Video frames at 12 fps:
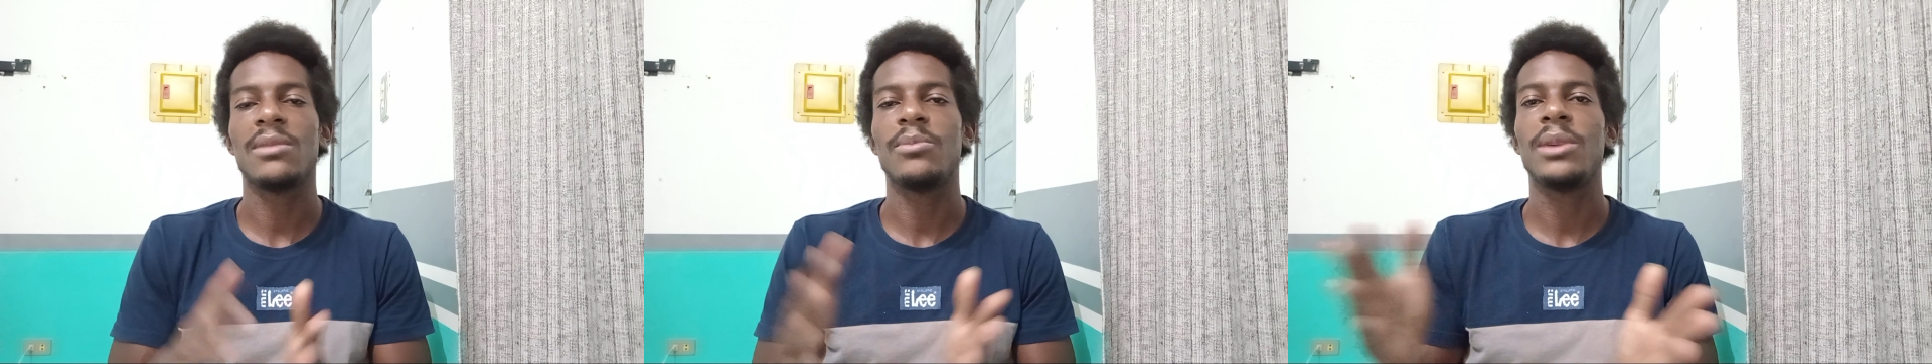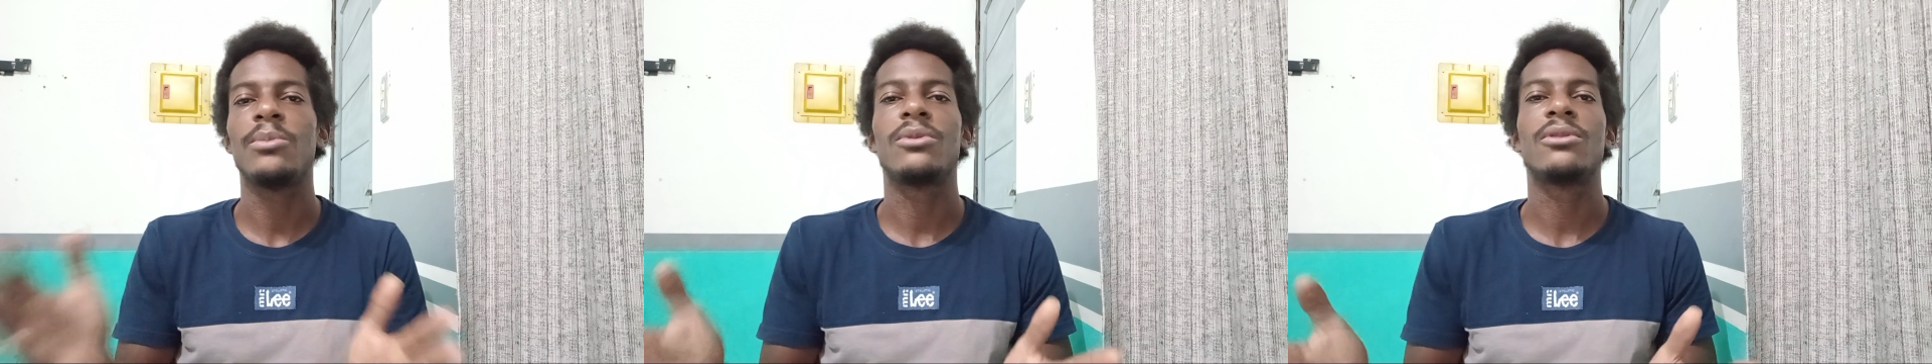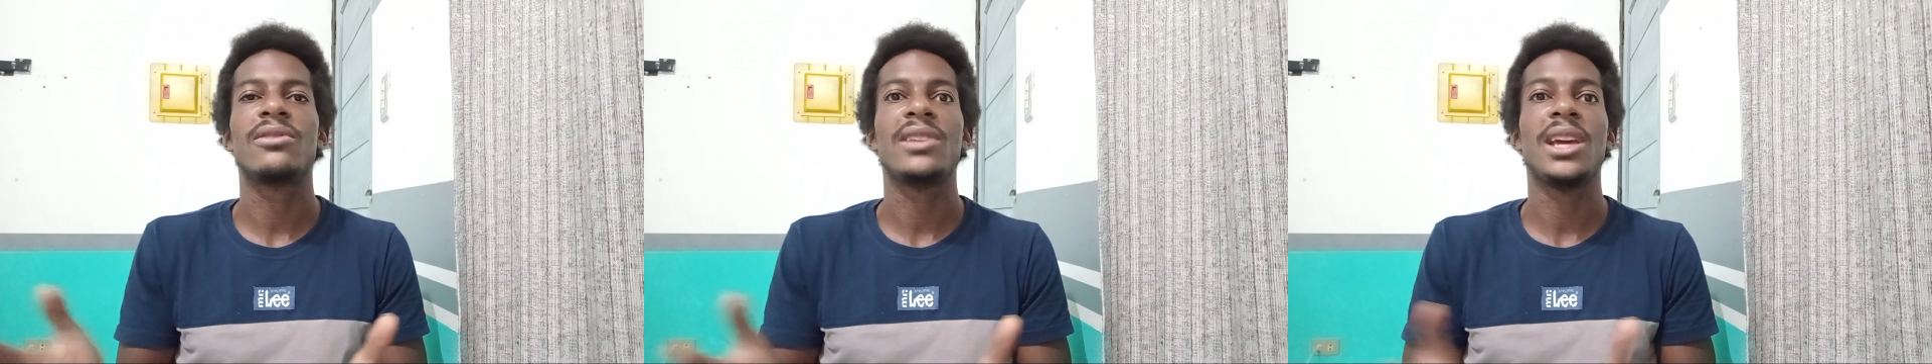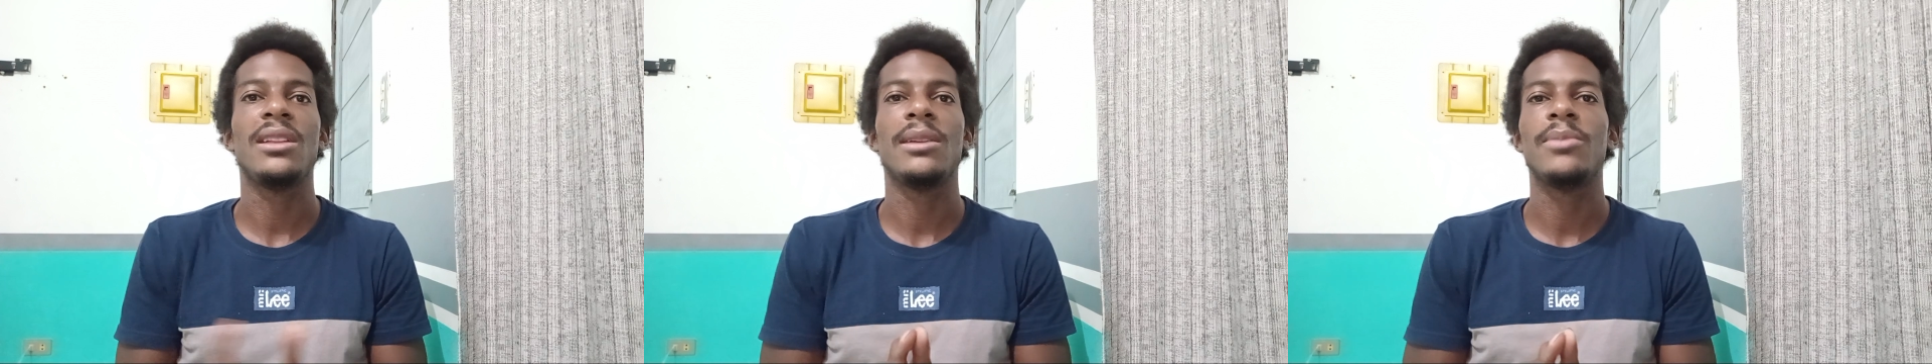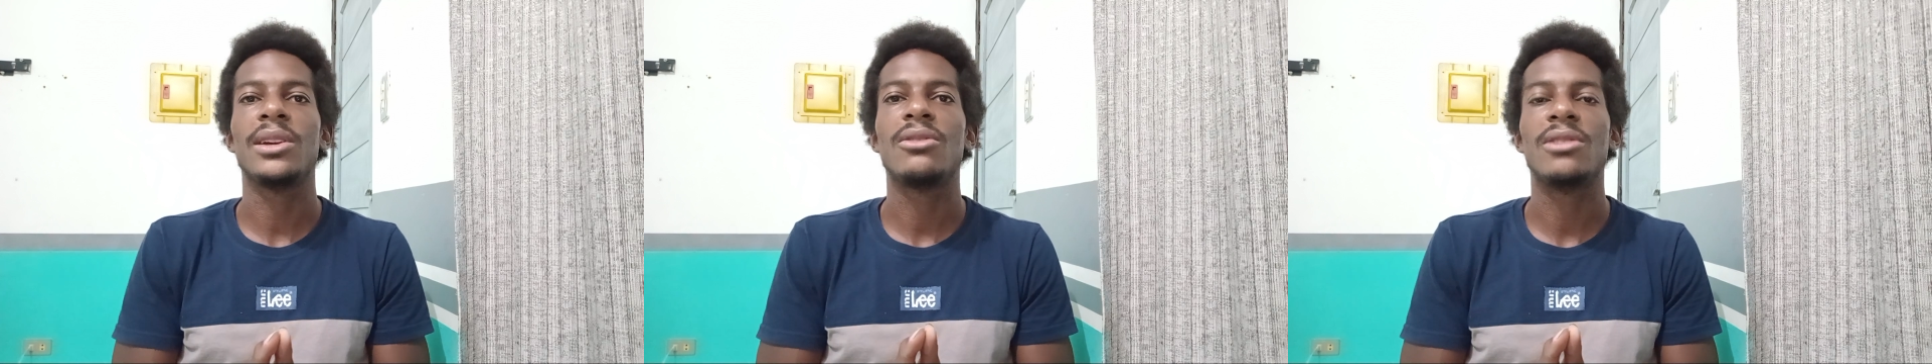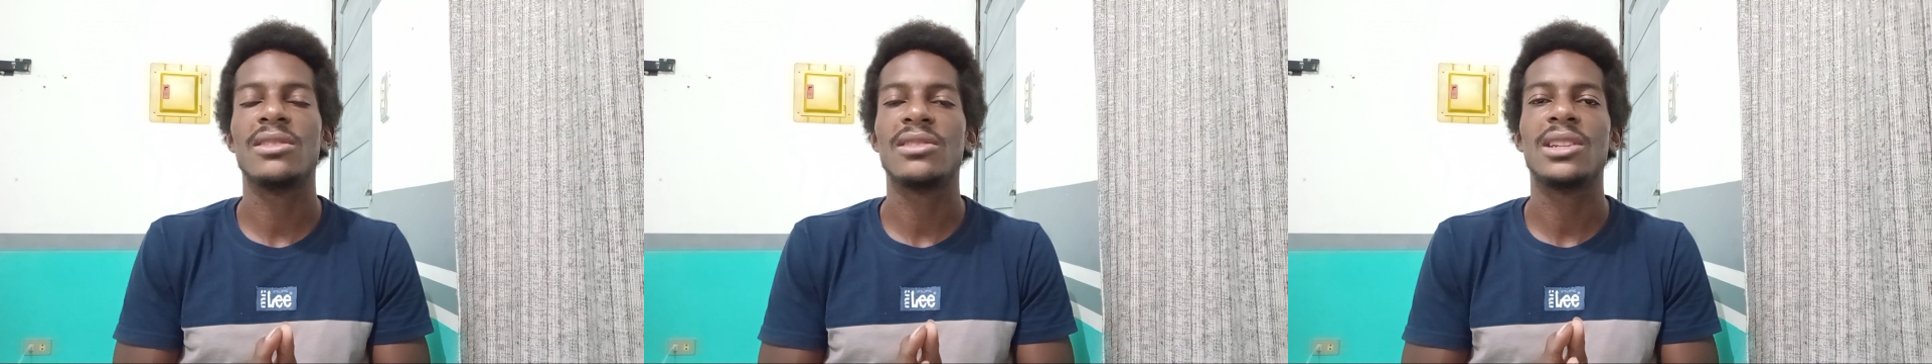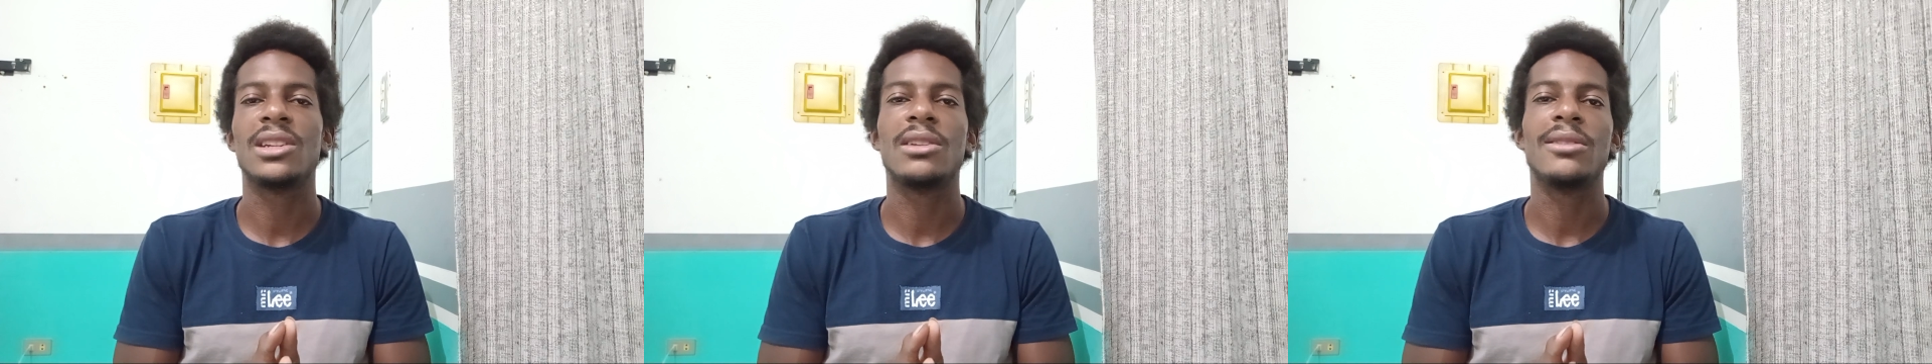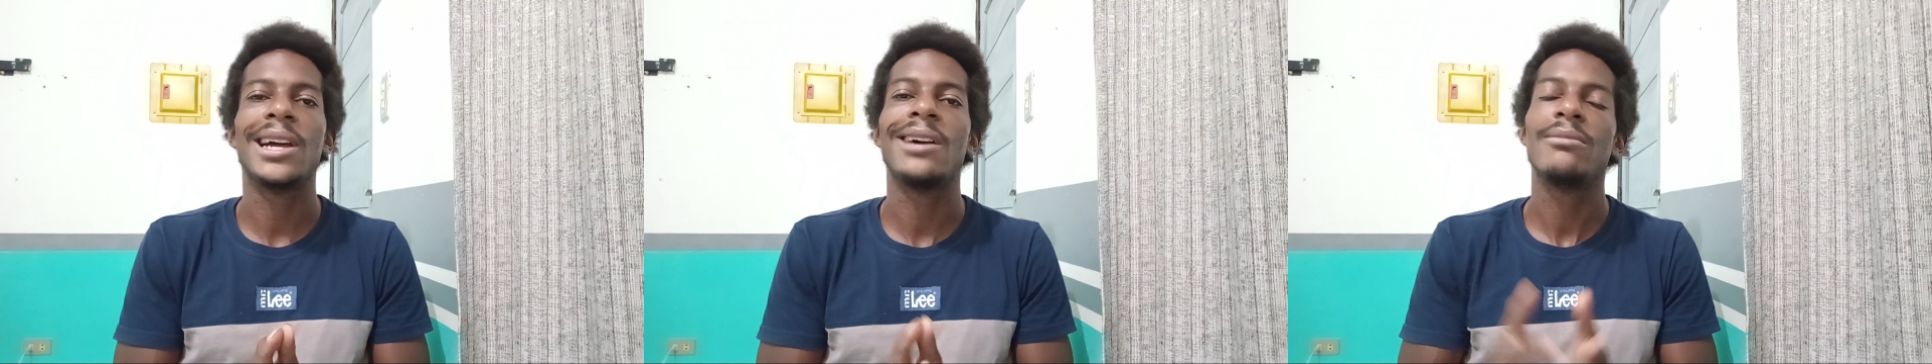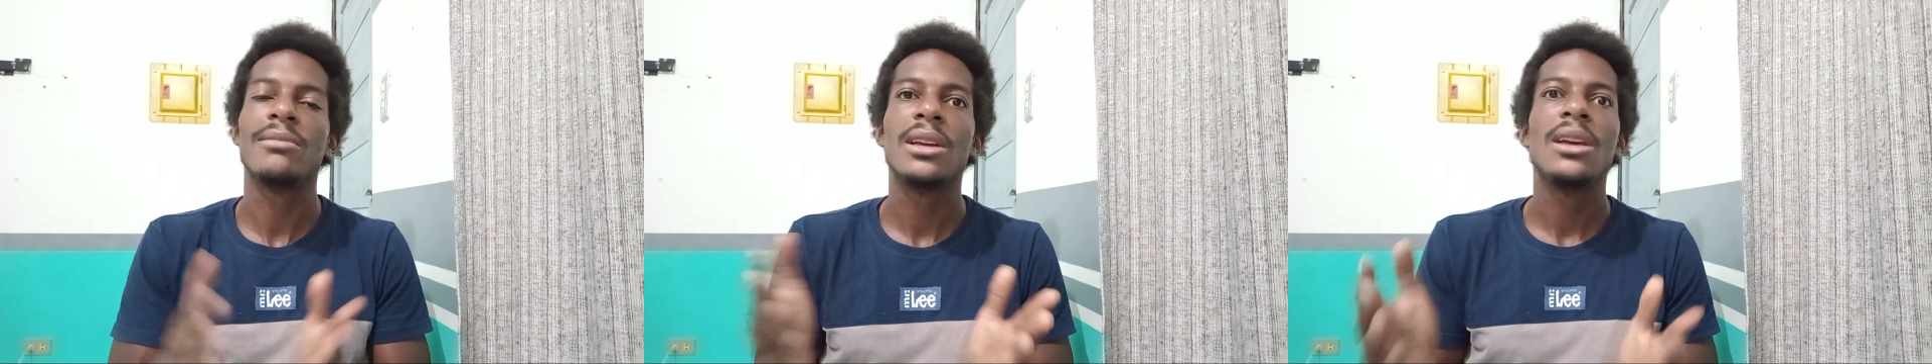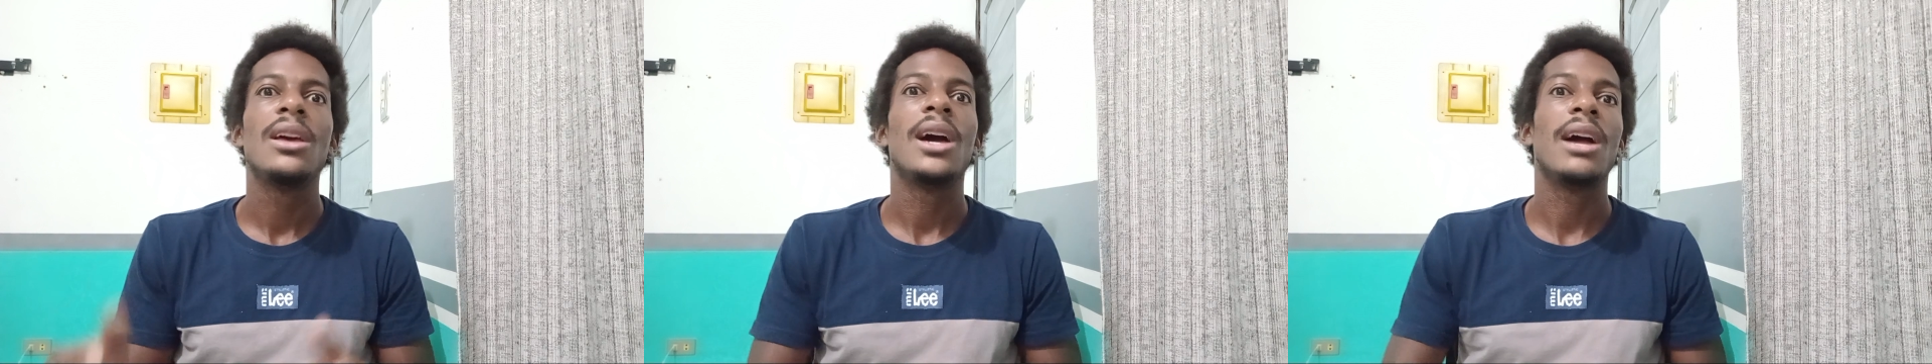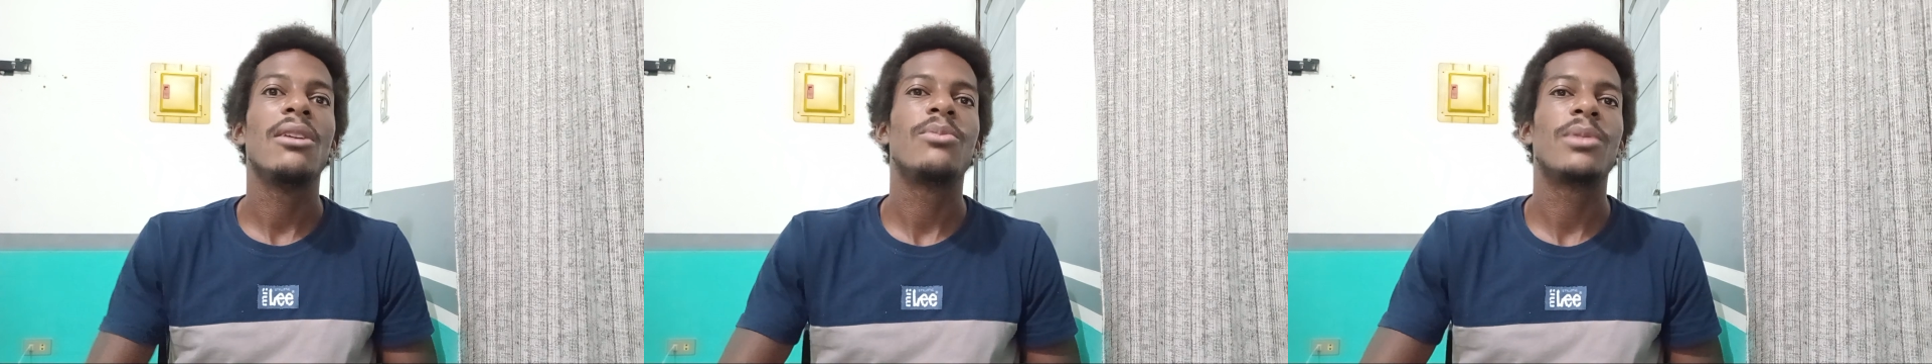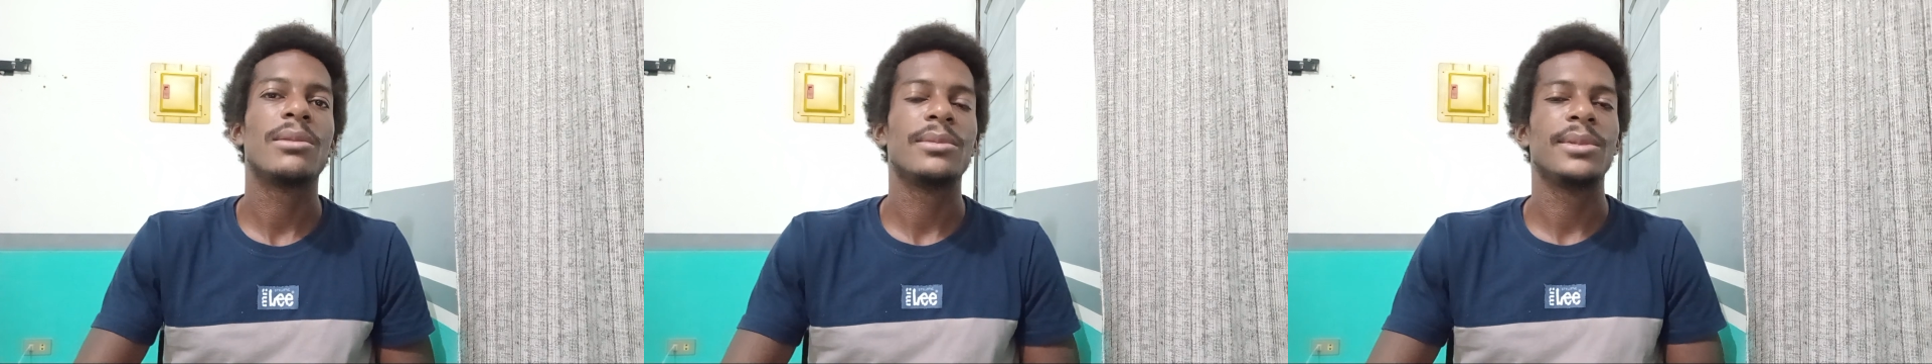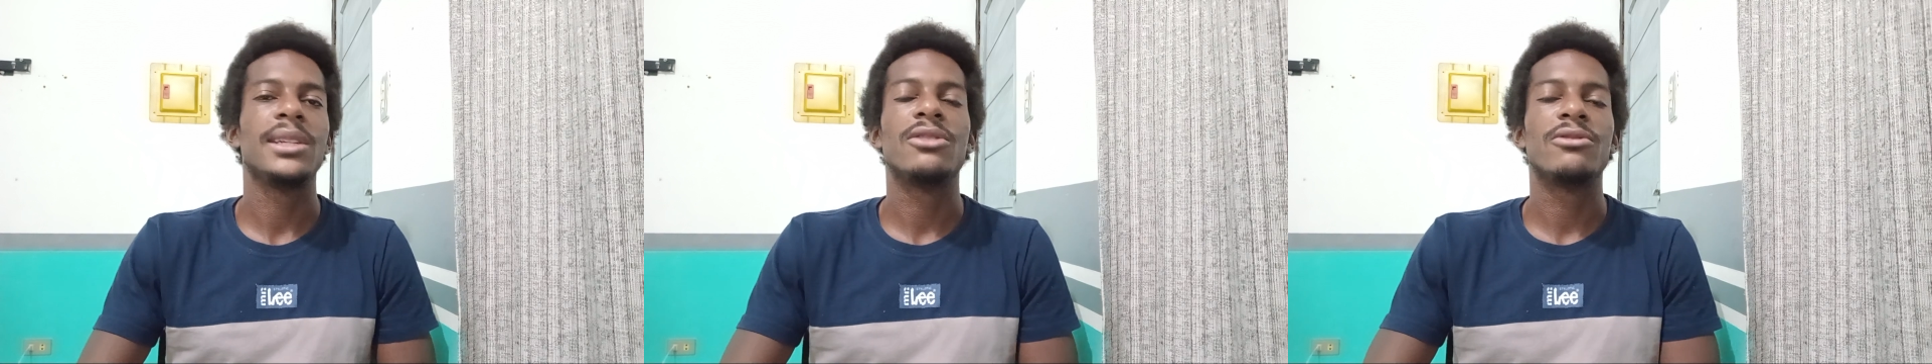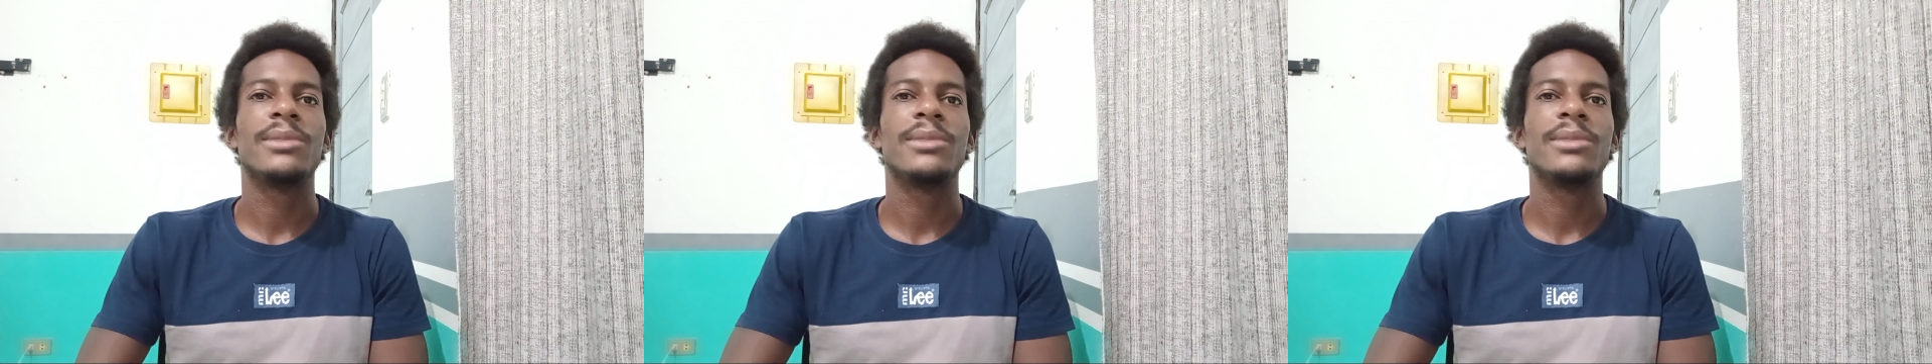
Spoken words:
and people were saying that Bitcoin is going to go down, I would probably agree.